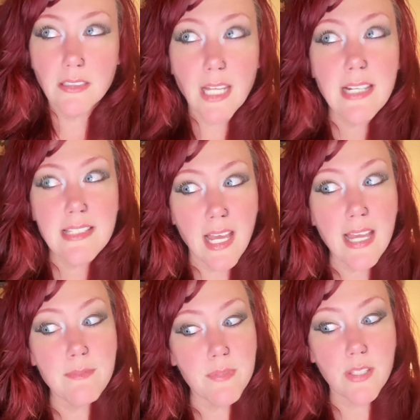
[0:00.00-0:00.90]
right? A
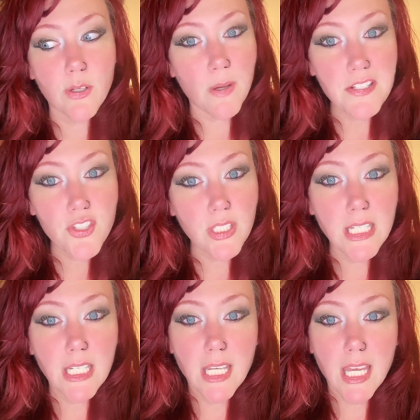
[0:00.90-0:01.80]
lot of times the
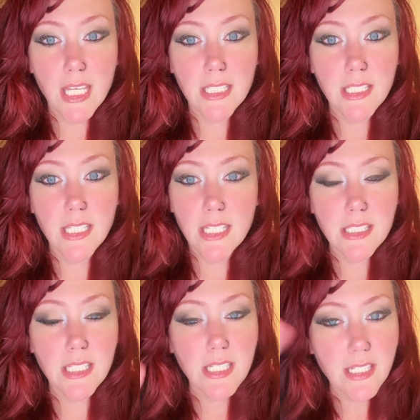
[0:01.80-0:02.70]
questioning
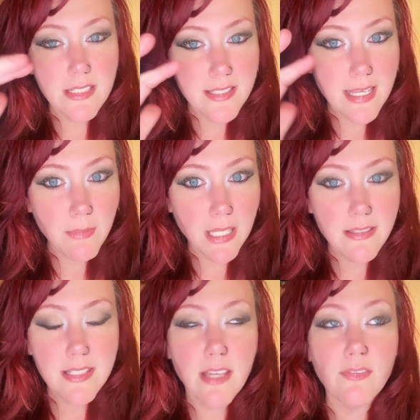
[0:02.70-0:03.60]
and the
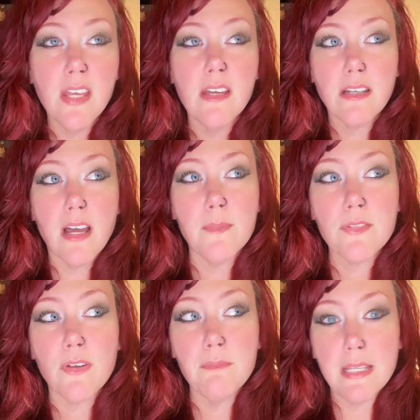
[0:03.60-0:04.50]
condemning stuff
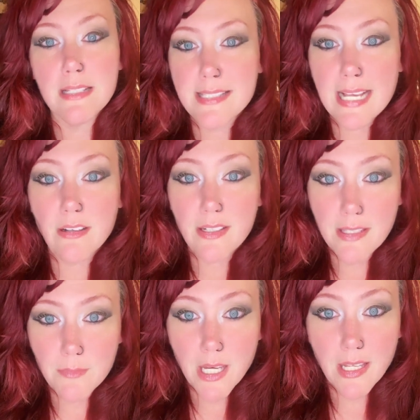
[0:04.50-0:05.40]
comes from being
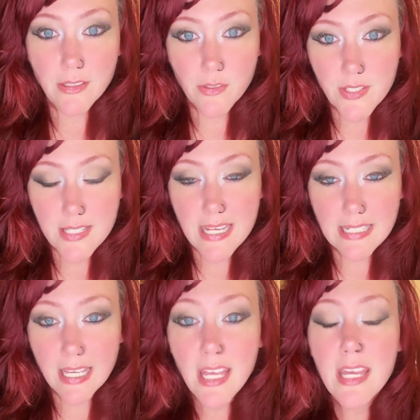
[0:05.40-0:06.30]
scared and them not
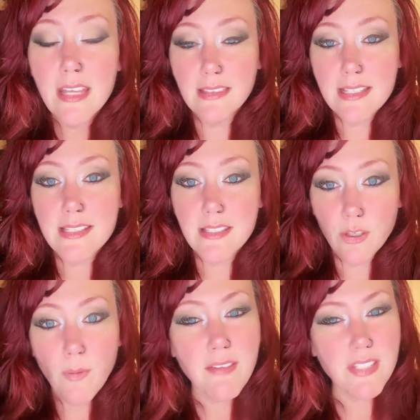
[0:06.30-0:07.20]
understanding.
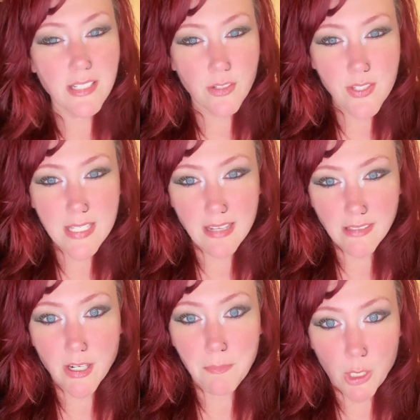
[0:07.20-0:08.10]
This, you have to
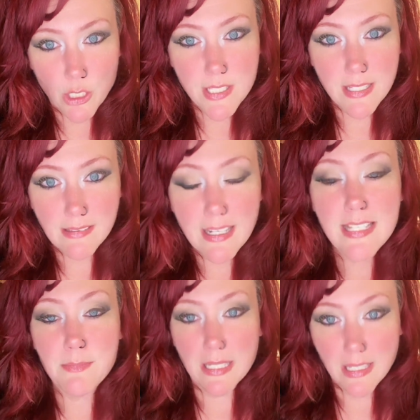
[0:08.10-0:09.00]
understand they're a
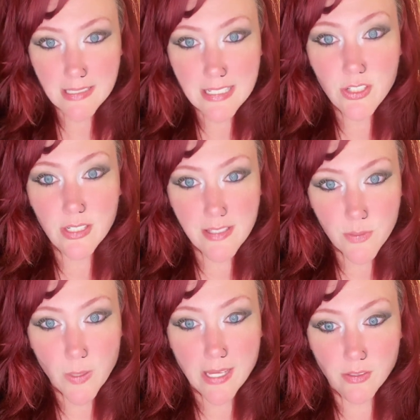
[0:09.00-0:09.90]
person that has been
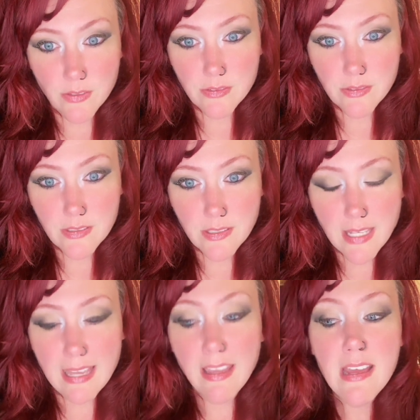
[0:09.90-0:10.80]
conditioned as well.
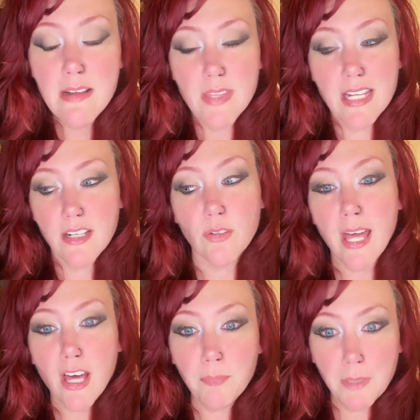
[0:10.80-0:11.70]
Okay.
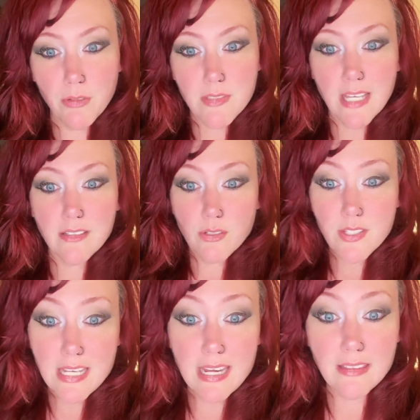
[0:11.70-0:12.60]
And it'll help you
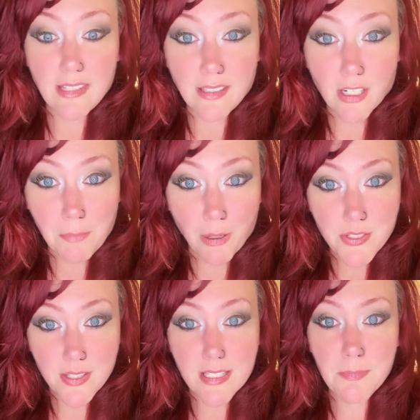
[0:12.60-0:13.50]
to understand that
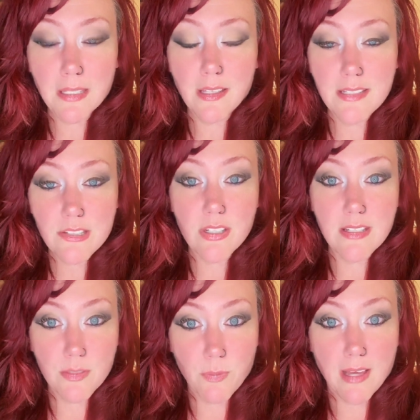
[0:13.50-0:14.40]
they're a person that's been
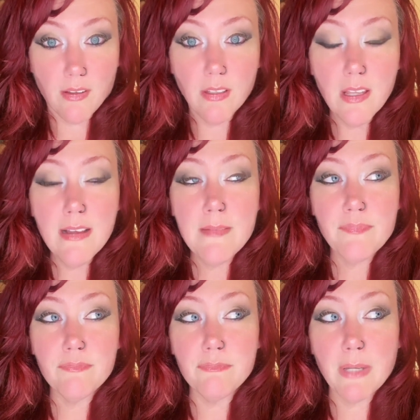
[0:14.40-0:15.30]
conditioned as well.